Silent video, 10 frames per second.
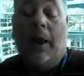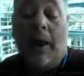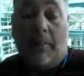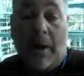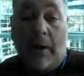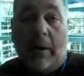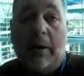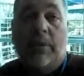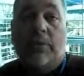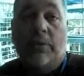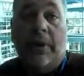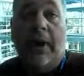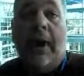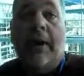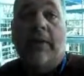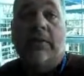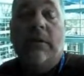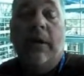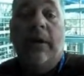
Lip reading: lot better. It truly has.